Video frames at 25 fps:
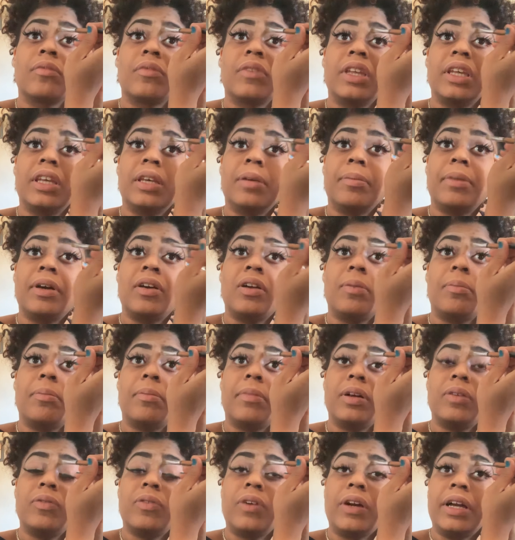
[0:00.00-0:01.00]
Yeah, my
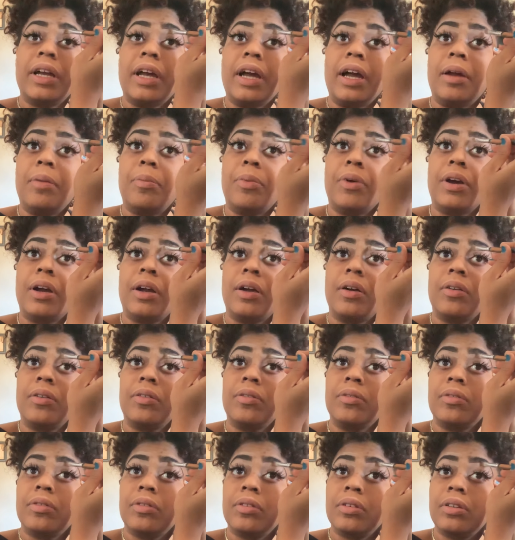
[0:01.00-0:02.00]
right eyebrow
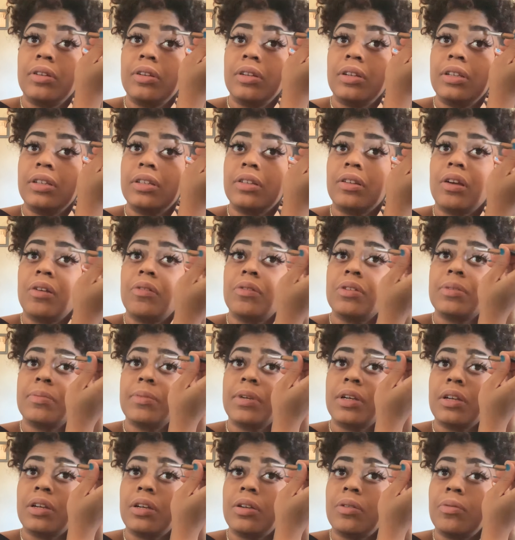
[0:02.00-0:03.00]
is always
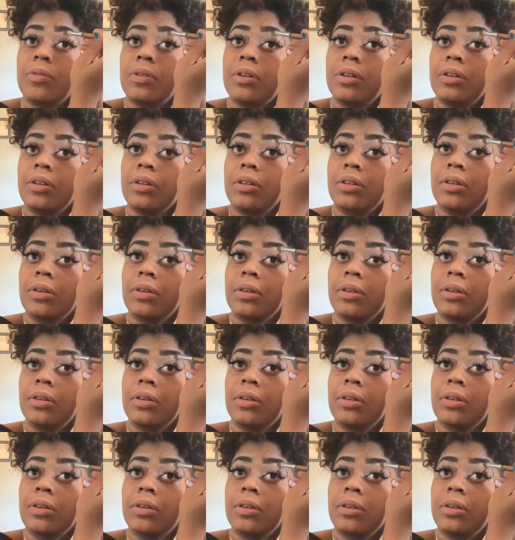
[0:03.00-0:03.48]
my good one.